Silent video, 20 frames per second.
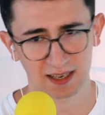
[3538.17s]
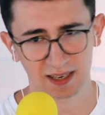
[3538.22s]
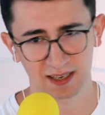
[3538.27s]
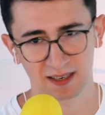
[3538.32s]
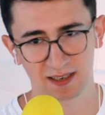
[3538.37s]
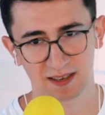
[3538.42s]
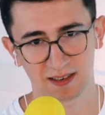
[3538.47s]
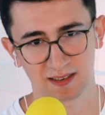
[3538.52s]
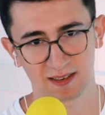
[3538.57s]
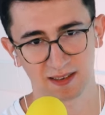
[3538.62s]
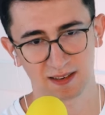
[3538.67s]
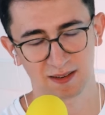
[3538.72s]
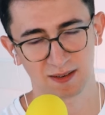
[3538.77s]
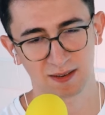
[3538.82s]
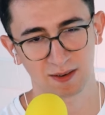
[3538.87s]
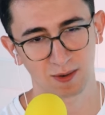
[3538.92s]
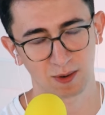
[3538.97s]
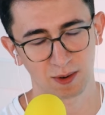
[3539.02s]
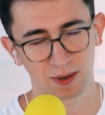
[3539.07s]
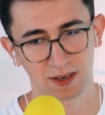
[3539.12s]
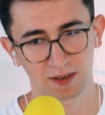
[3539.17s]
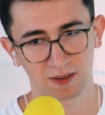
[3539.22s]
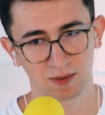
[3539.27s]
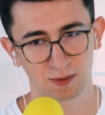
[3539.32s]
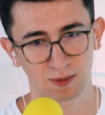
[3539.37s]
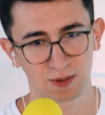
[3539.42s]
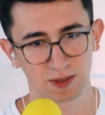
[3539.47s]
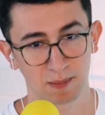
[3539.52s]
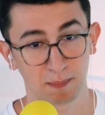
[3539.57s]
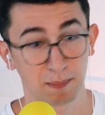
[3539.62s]
And going
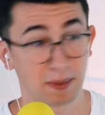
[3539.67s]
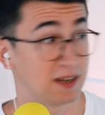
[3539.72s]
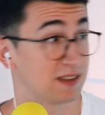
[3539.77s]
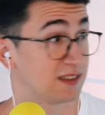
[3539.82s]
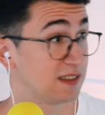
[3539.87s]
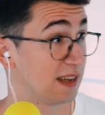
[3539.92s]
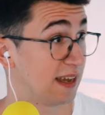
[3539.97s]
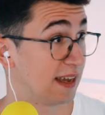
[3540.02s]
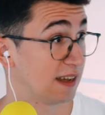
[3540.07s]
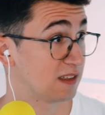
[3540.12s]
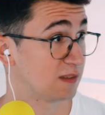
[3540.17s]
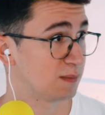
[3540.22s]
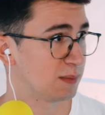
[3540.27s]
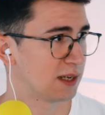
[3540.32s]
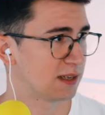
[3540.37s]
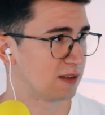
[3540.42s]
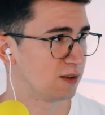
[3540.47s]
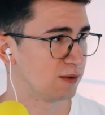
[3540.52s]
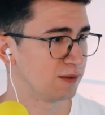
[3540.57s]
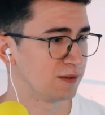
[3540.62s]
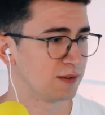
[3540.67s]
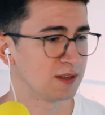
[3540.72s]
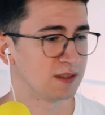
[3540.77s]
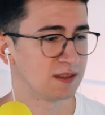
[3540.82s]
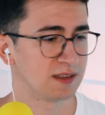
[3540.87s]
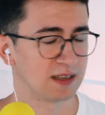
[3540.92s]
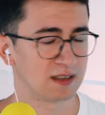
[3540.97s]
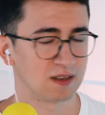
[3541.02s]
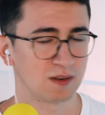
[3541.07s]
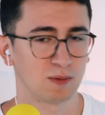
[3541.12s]
to the buzz aspect of
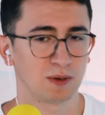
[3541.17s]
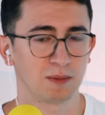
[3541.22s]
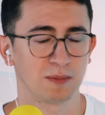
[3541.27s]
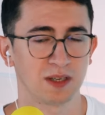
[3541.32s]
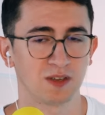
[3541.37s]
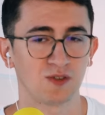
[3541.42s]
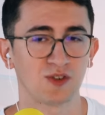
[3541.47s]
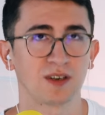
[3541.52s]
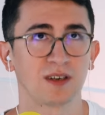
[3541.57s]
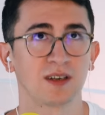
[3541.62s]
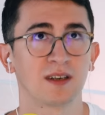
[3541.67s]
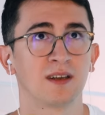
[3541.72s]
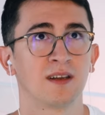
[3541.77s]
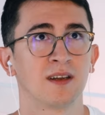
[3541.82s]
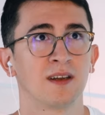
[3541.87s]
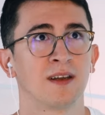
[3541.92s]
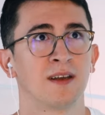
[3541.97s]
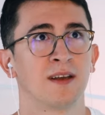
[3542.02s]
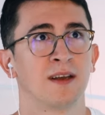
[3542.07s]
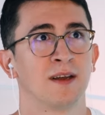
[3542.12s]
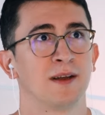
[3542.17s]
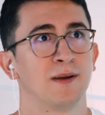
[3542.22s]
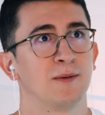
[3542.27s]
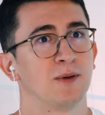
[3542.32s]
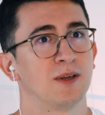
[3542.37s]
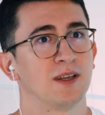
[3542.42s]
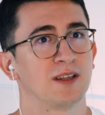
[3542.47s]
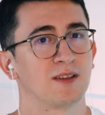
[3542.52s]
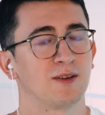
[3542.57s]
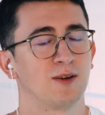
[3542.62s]
it that you were mentioning,
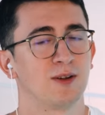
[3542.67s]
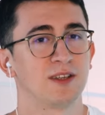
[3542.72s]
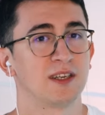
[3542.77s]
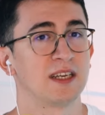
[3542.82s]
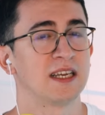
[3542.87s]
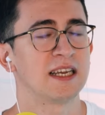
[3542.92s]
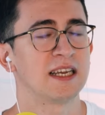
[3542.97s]
with all